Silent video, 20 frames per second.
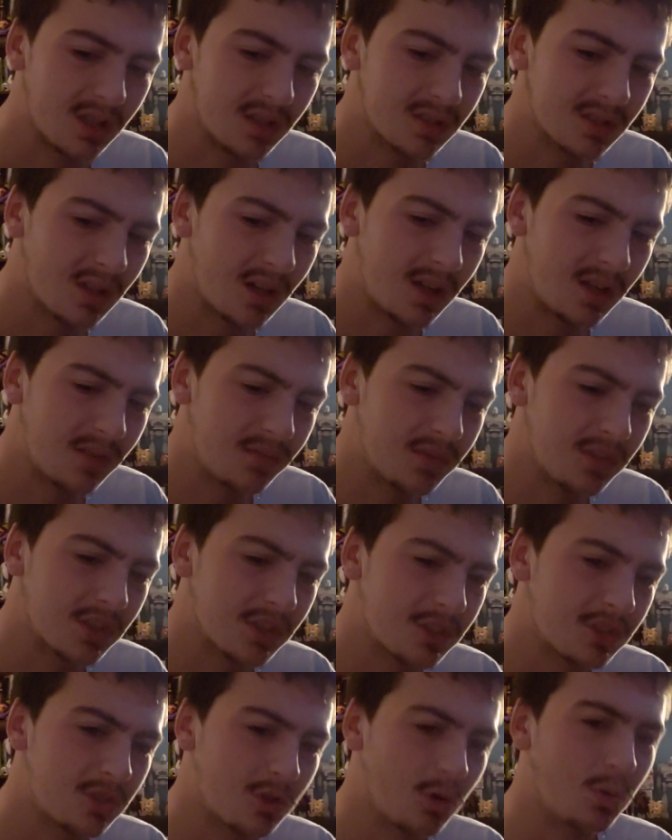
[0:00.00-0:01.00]
And it's kind of
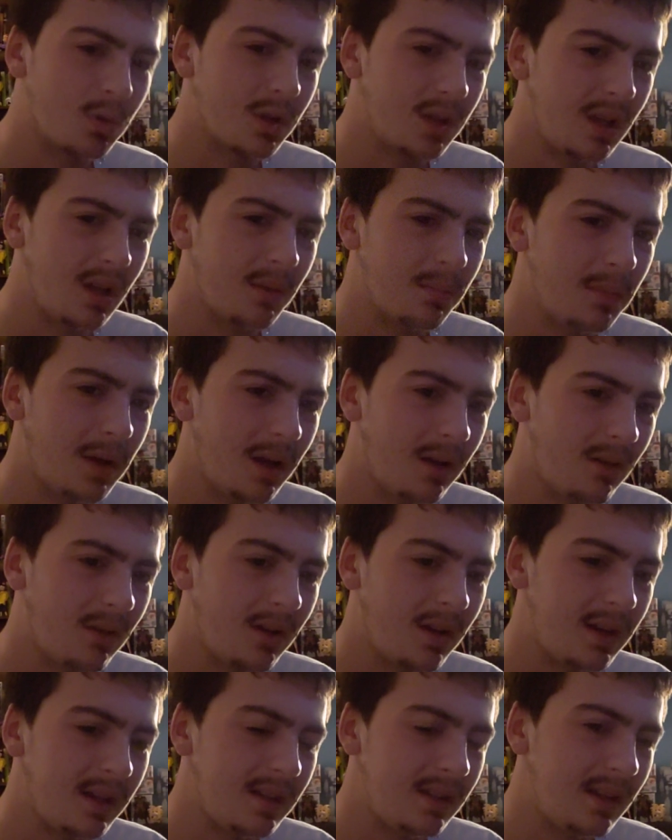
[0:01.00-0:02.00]
the story
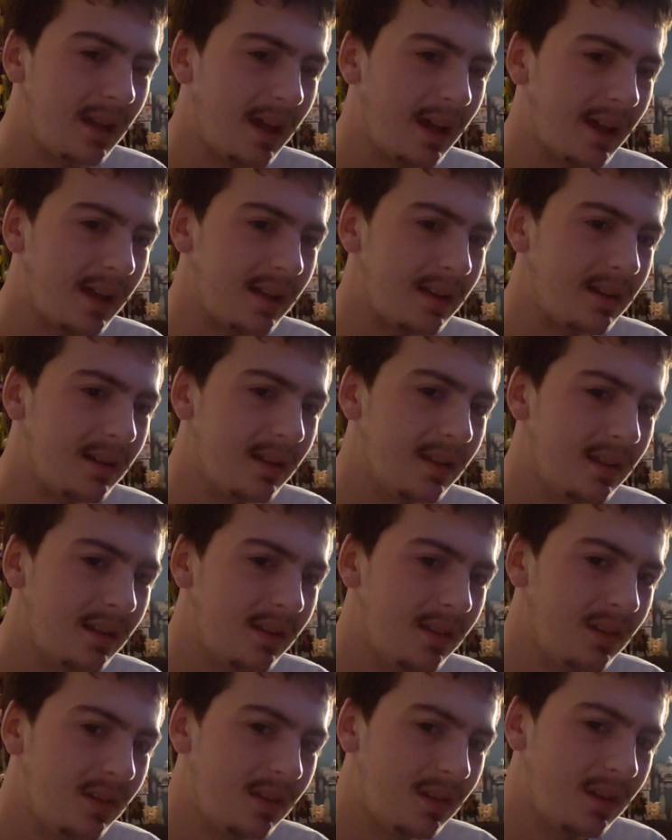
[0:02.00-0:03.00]
about a dad
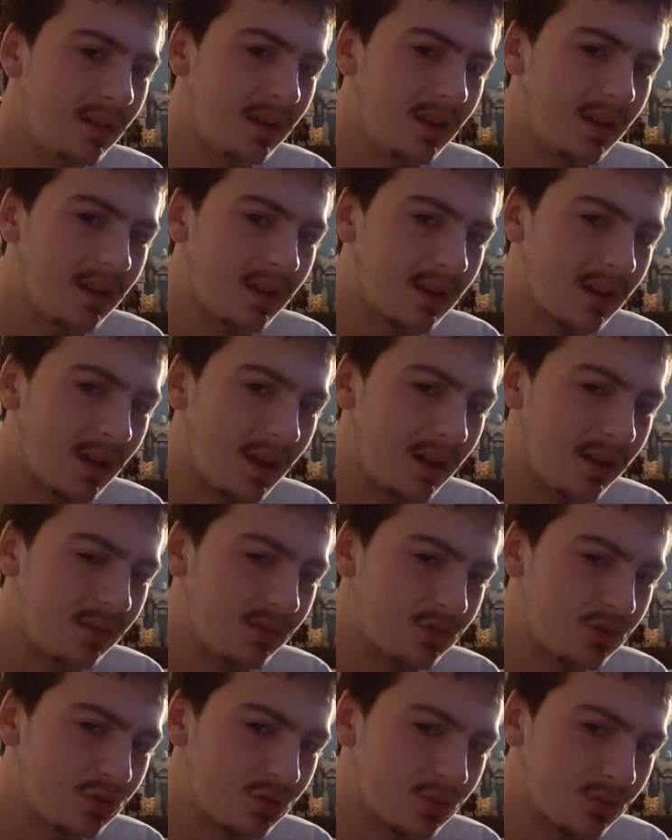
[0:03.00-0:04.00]
kind
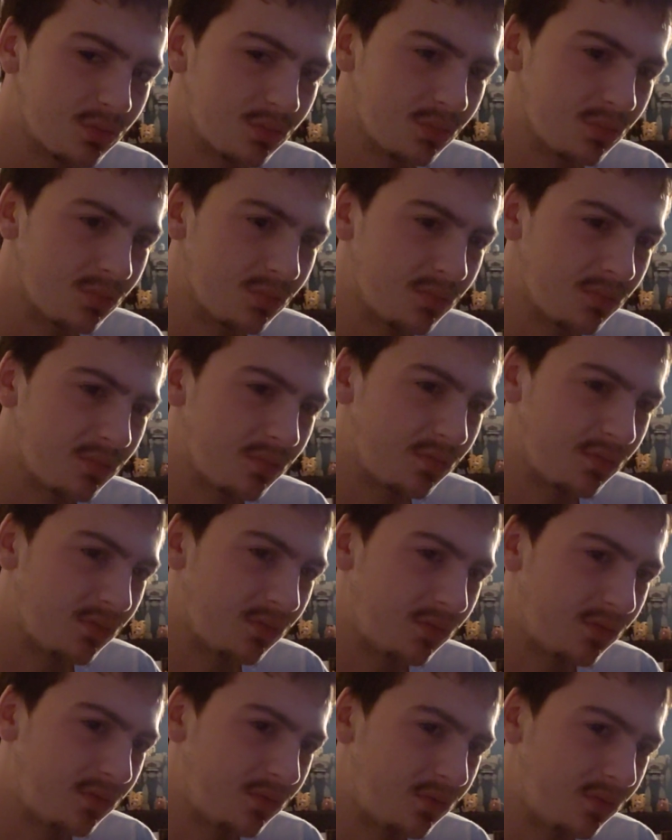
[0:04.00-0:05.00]
of
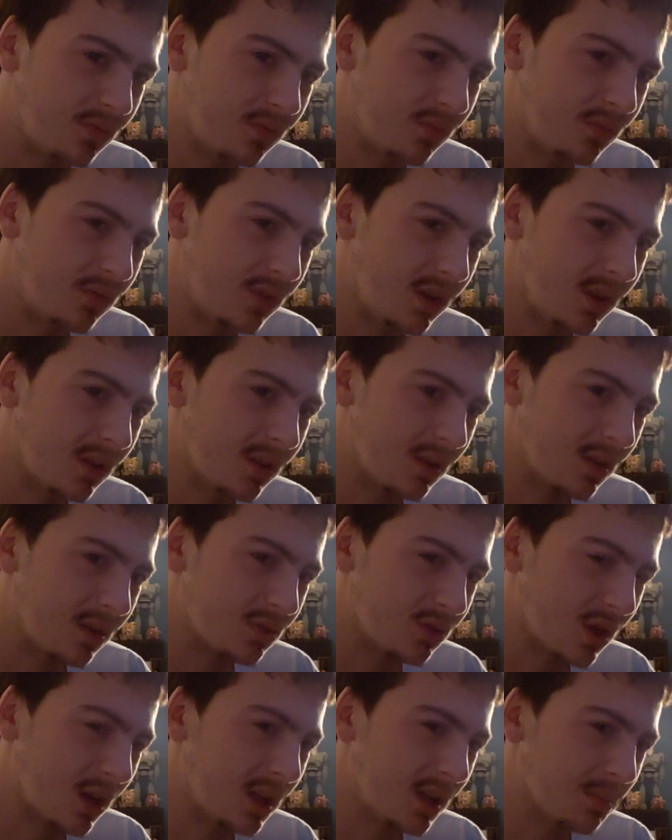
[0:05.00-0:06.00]
tr-
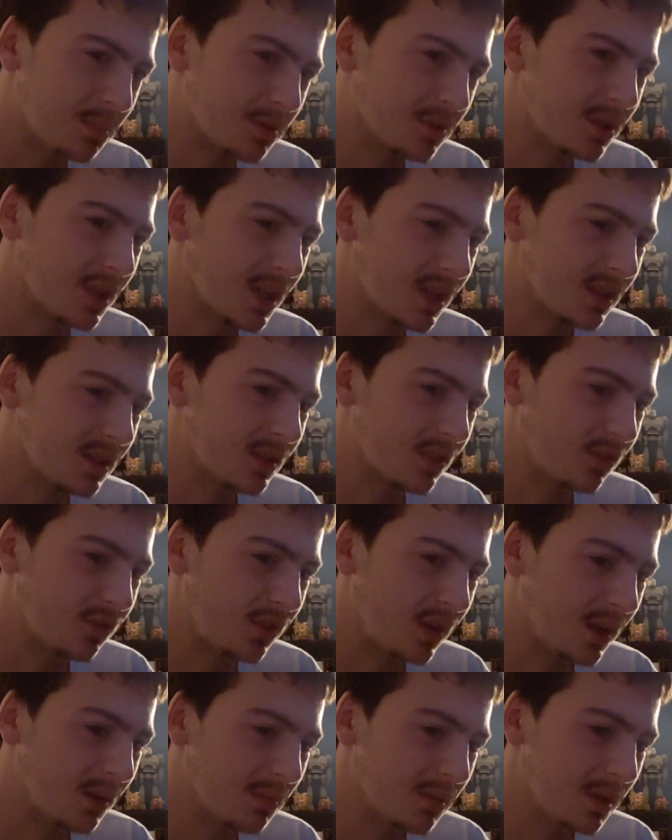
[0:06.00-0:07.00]
trying to protect his
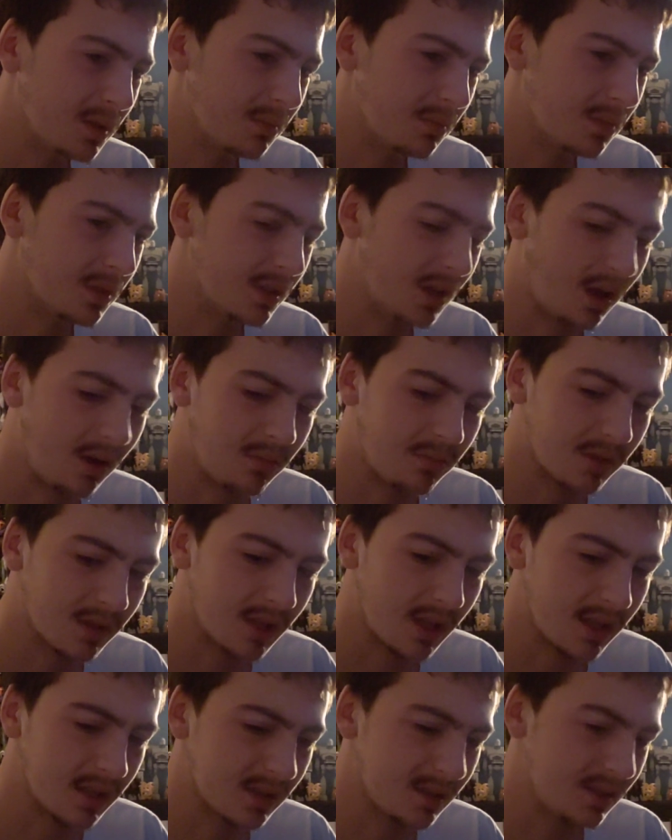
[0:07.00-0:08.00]
family but not
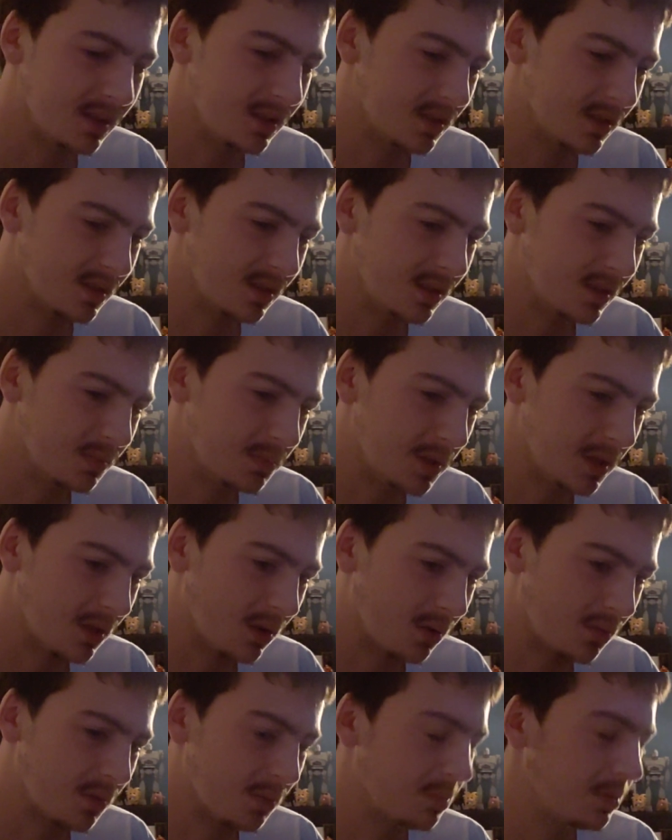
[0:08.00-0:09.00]
realize he's he's being
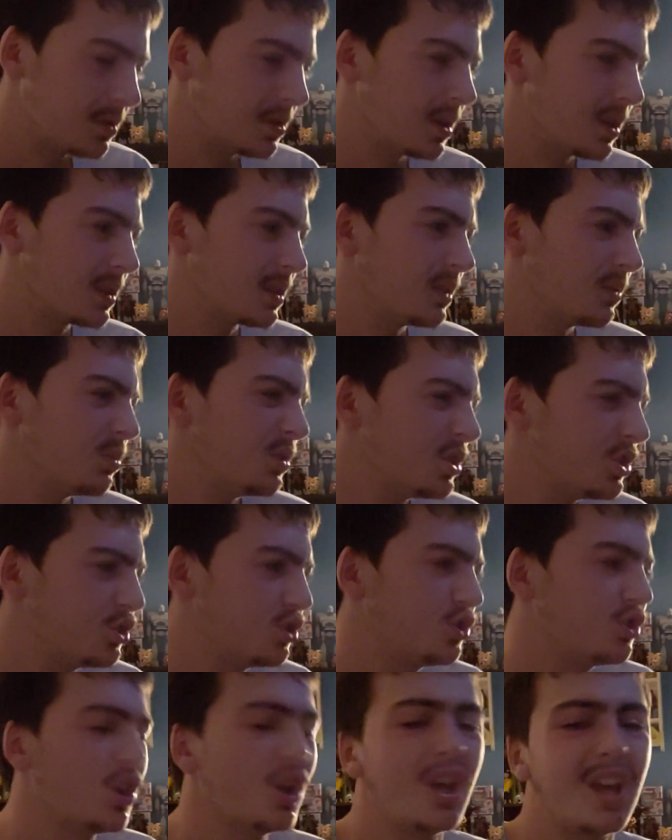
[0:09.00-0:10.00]
overprotective, which
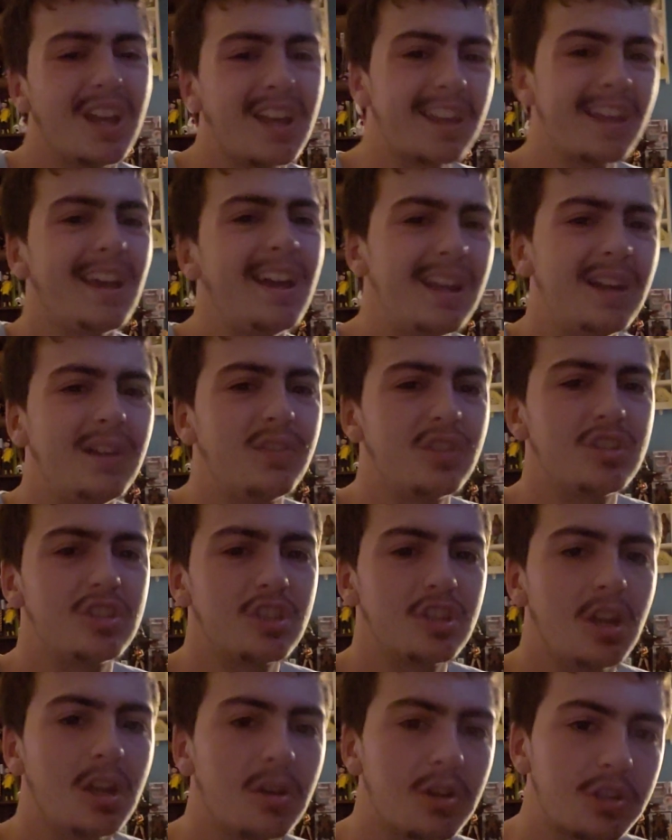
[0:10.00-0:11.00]
is kind of a
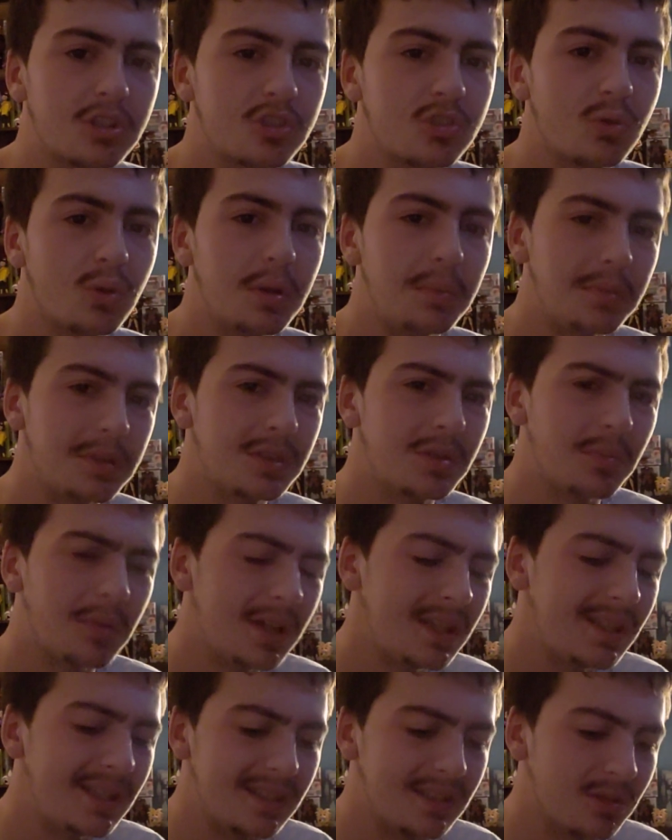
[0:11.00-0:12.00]
generic story, but the
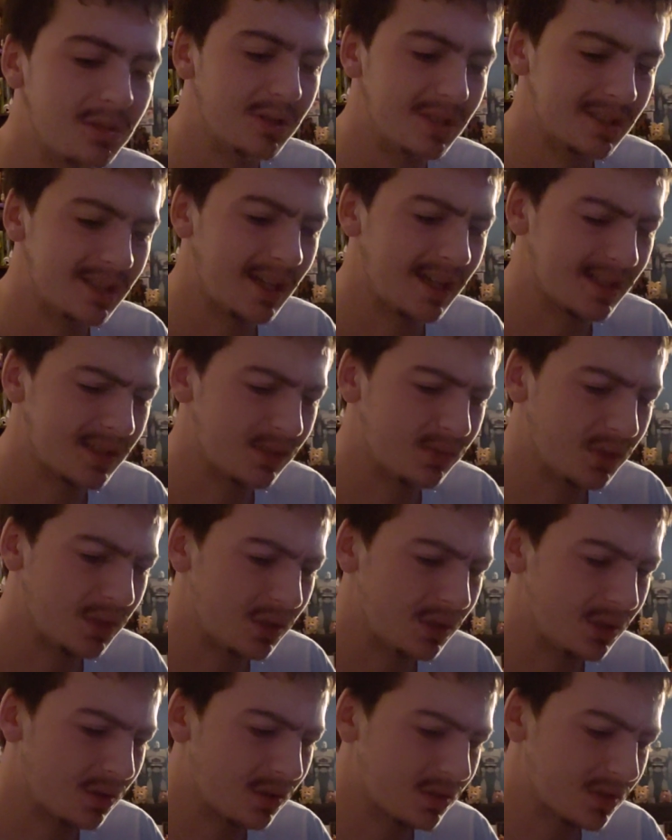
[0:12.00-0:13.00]
way they it is actually
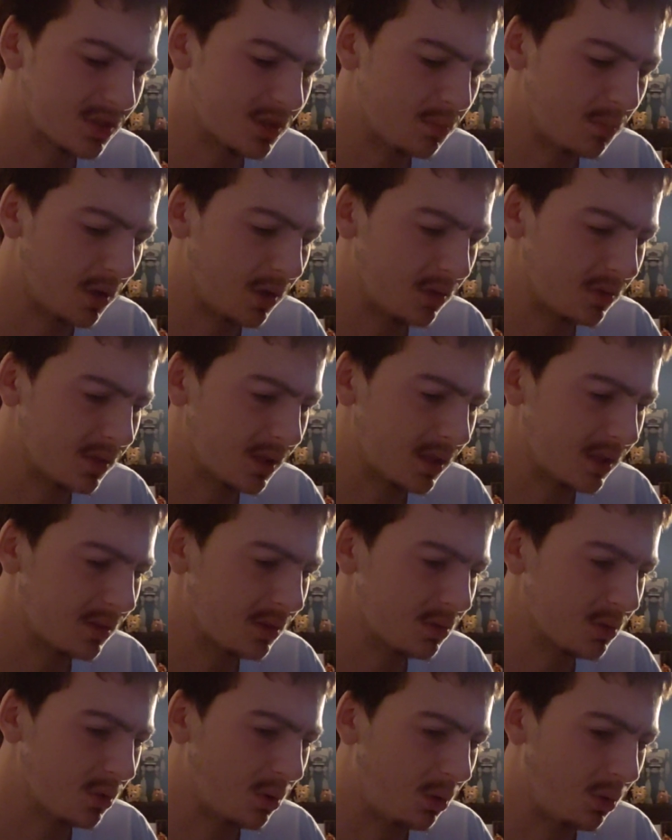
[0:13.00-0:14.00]
very smart. Like
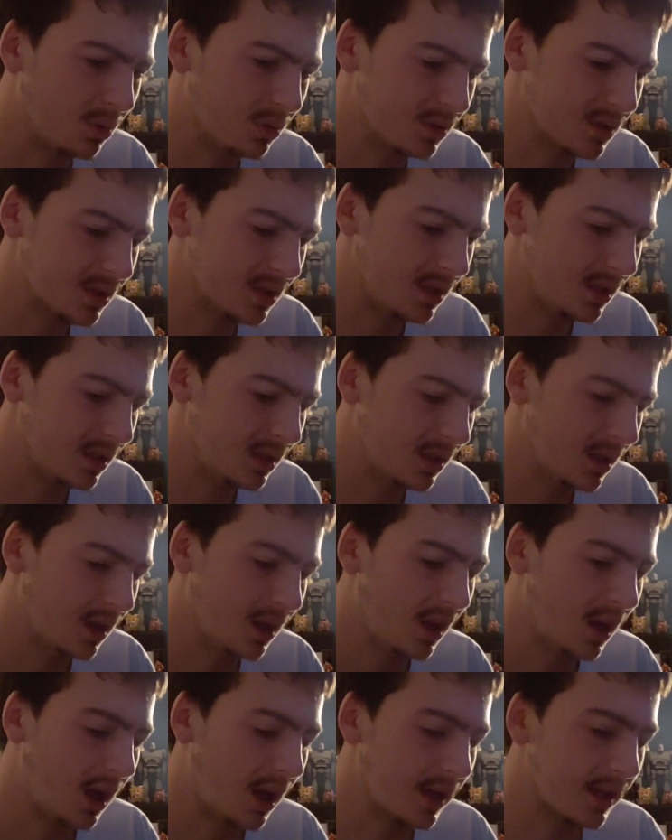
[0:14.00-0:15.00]
there's a whole scene,
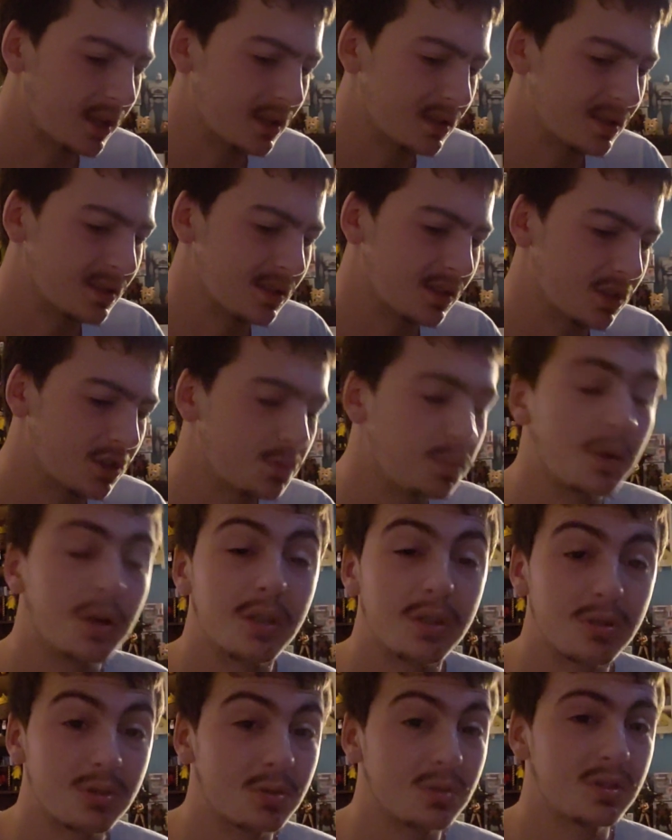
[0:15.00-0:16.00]
I guess is a
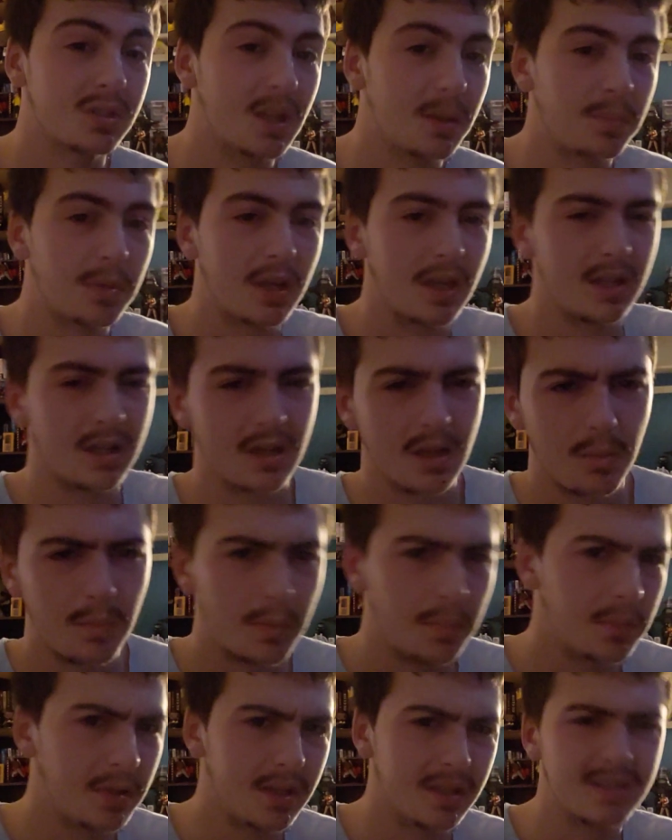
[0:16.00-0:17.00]
spoiler, so skip ahead a
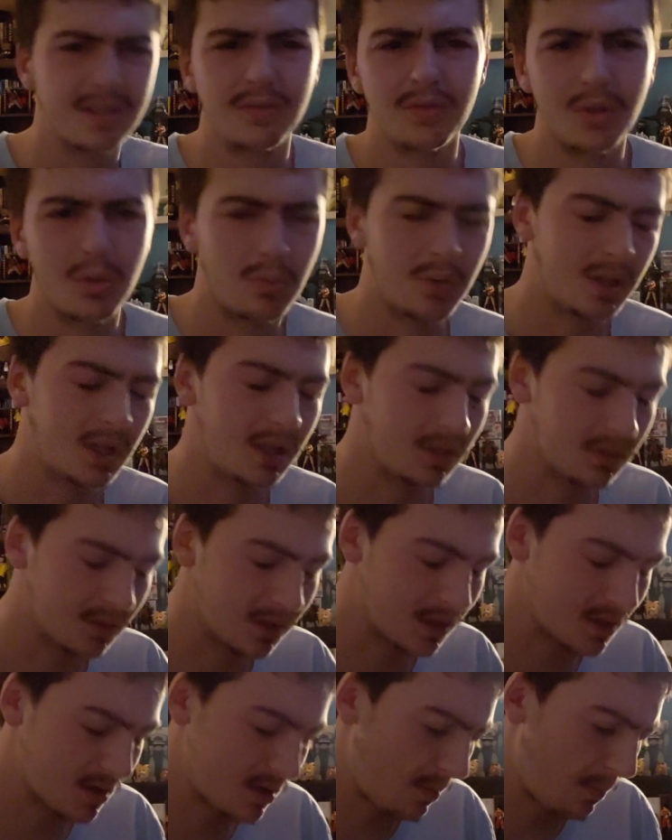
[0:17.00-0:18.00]
couple minutes if you don't want to hear
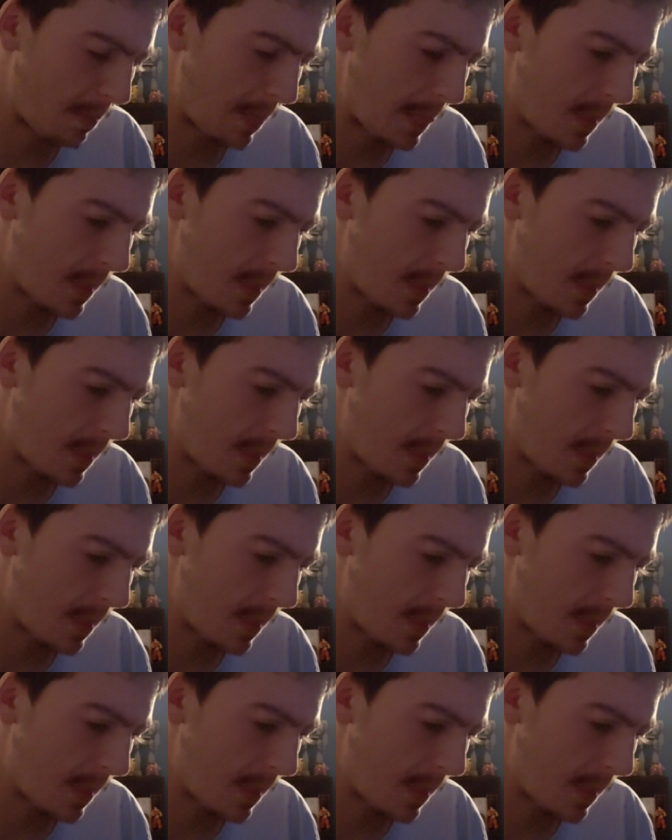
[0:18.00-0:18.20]
this.